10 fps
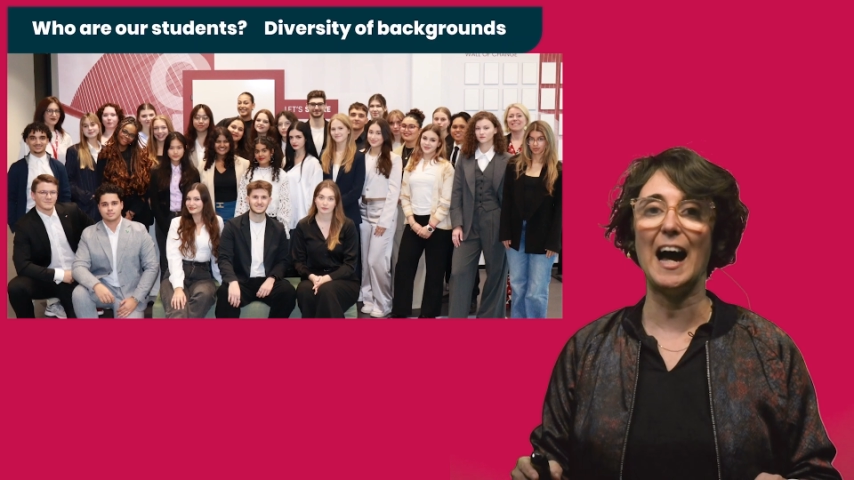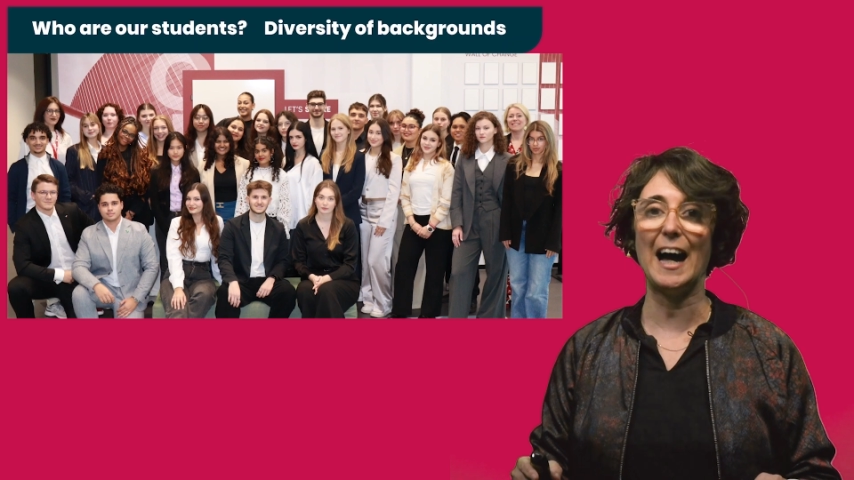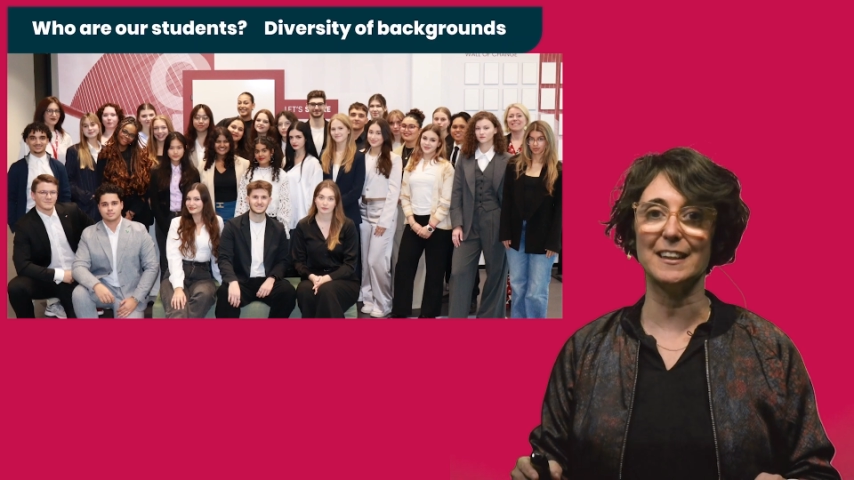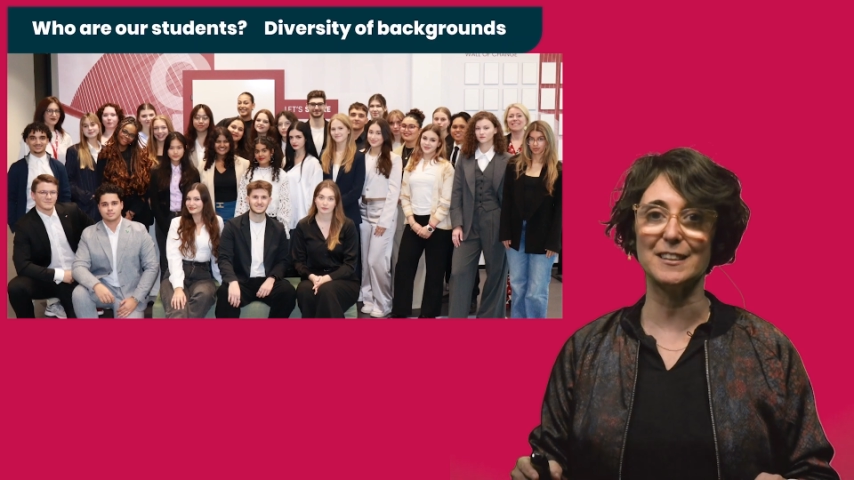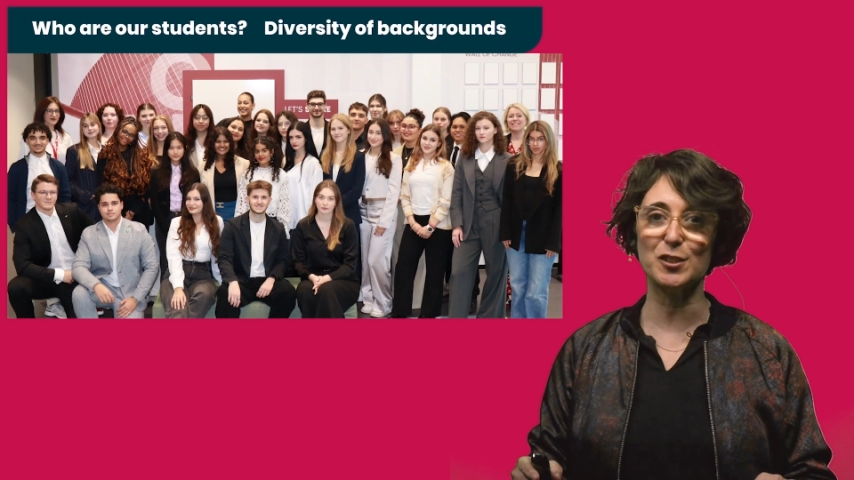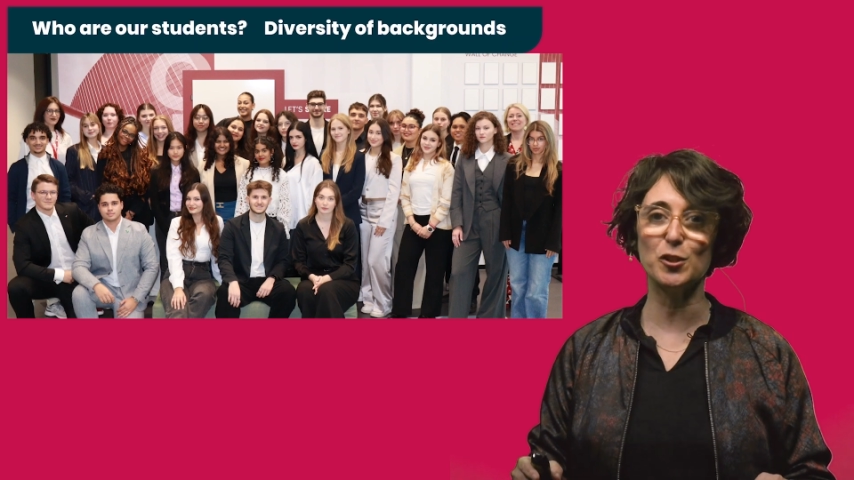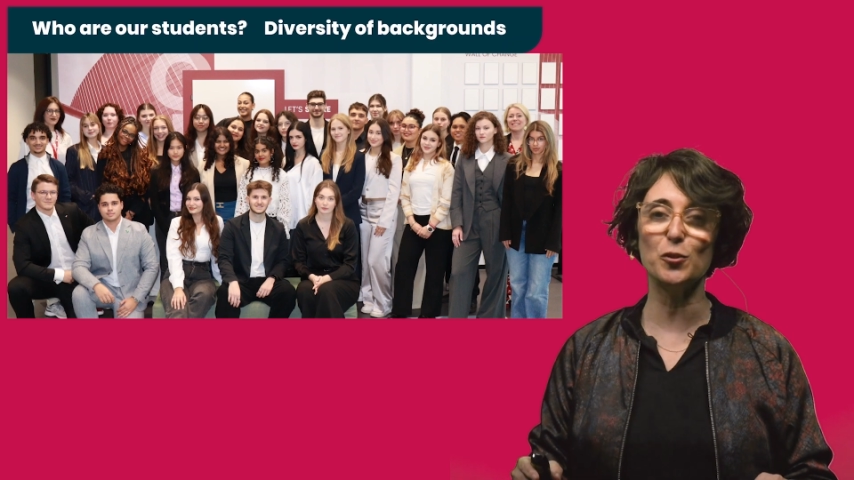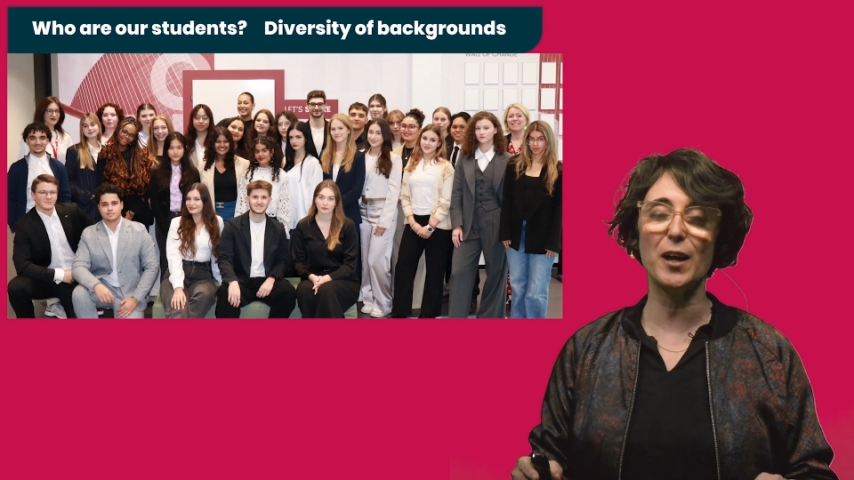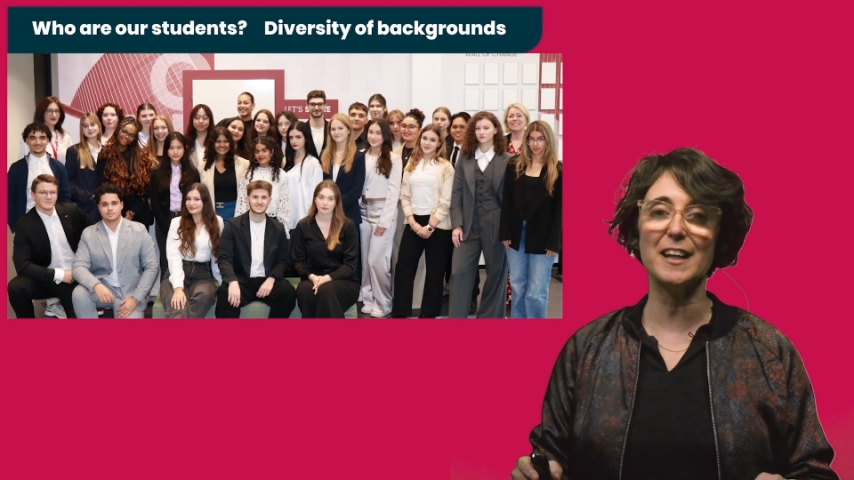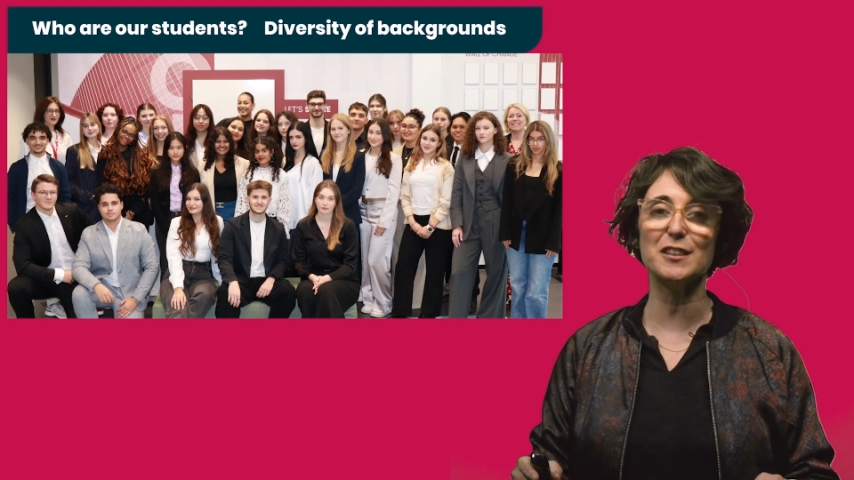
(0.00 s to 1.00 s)
and
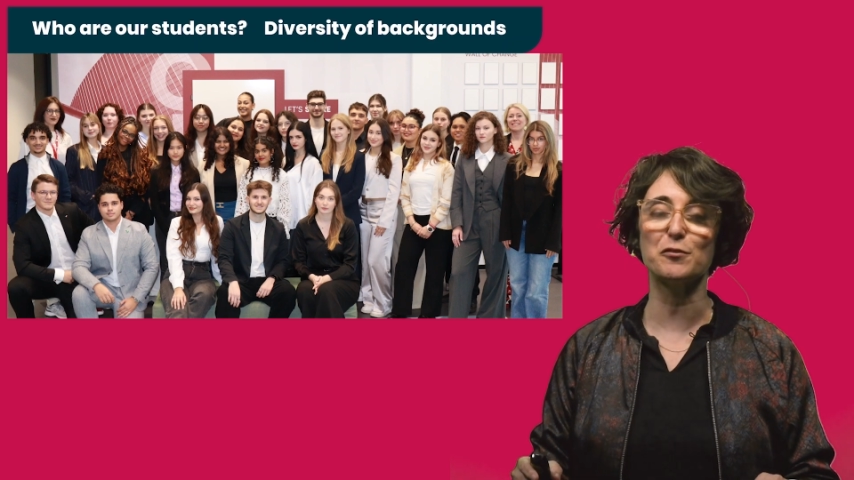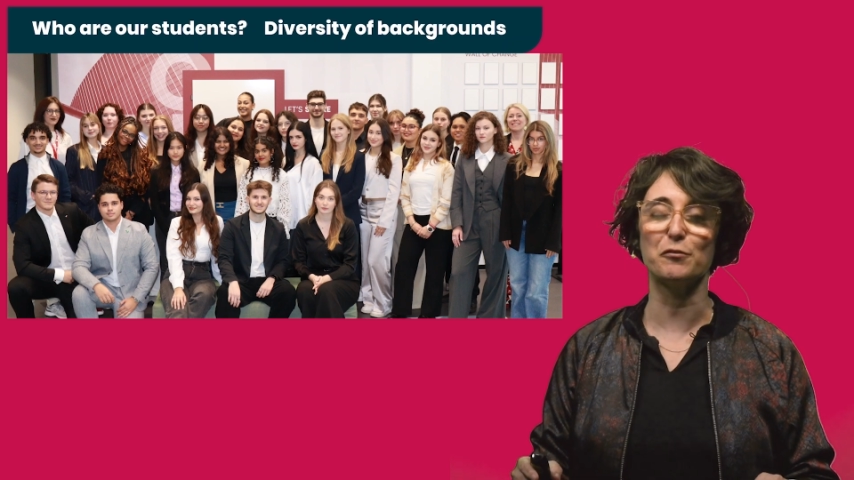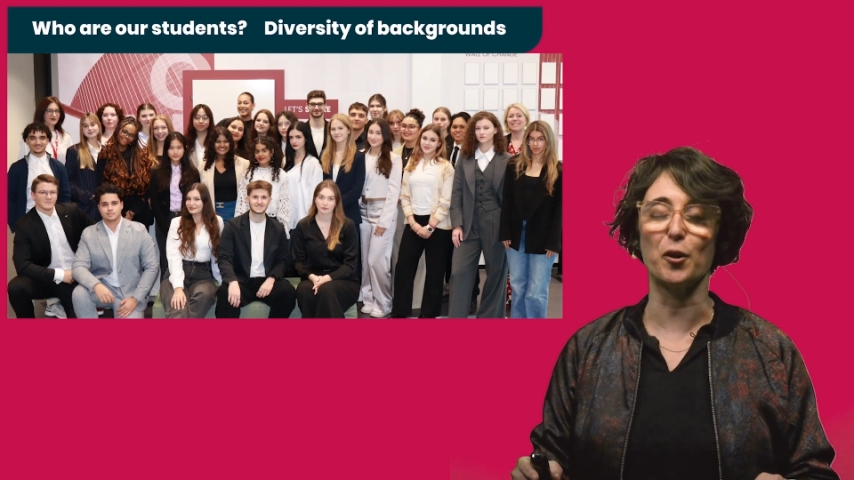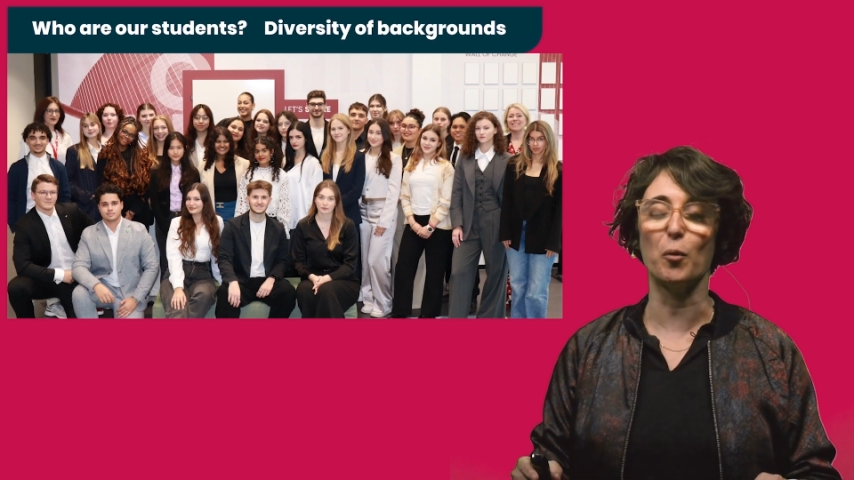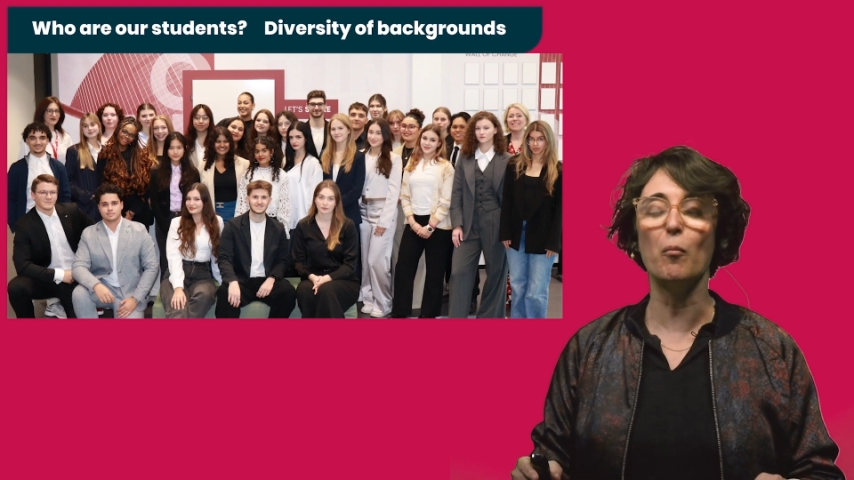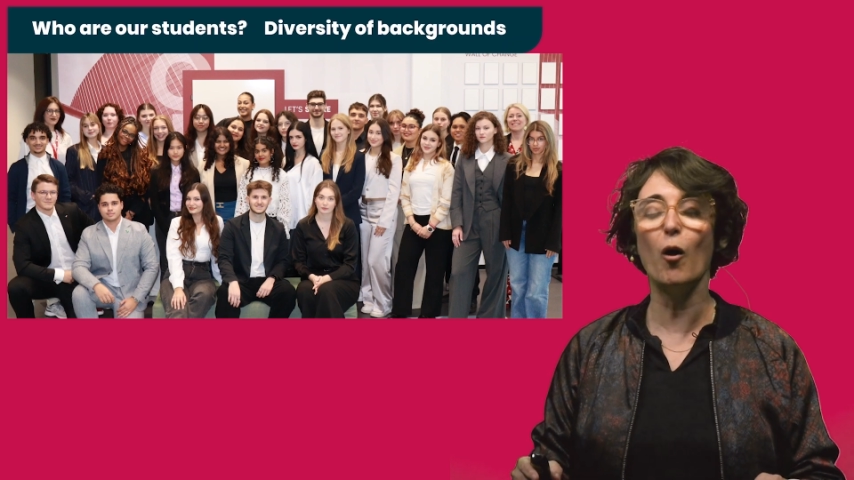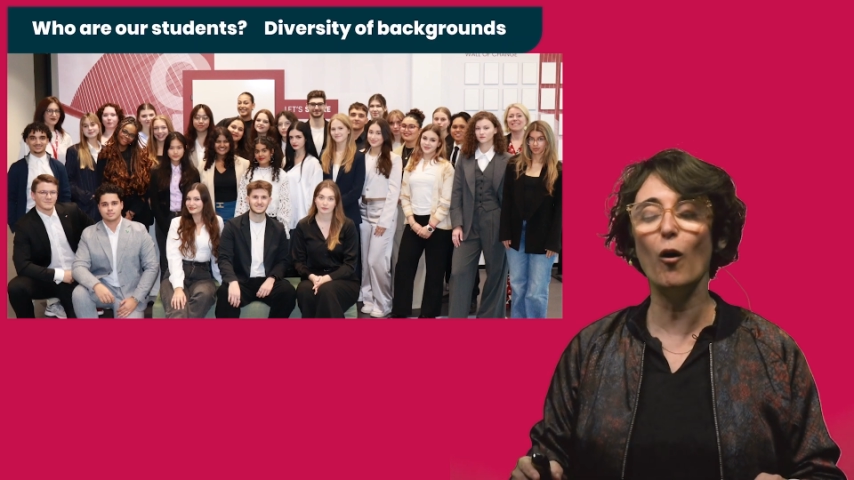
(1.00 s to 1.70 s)
students from